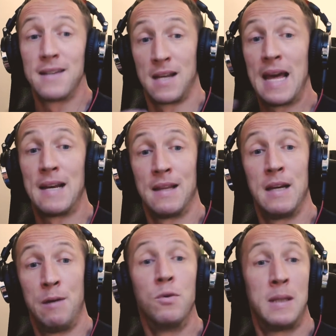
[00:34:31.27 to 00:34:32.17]
so that
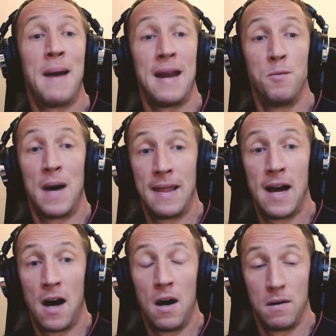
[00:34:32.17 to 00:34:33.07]
it would depend where they
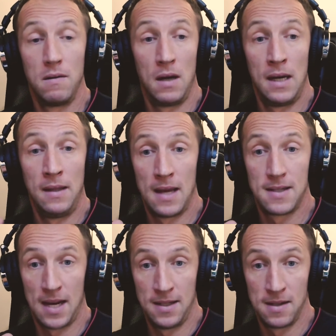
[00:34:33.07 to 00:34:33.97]
are in their
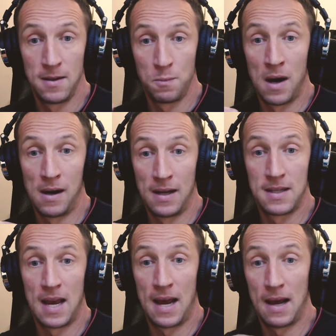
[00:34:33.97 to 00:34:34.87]
season as well as
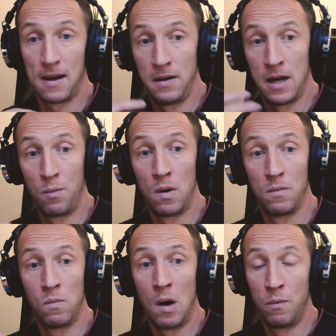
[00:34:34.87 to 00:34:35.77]
to
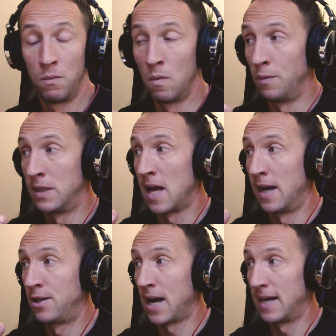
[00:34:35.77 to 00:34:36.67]
what we
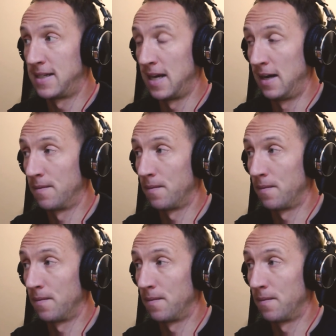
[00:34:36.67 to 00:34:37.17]
started chasing.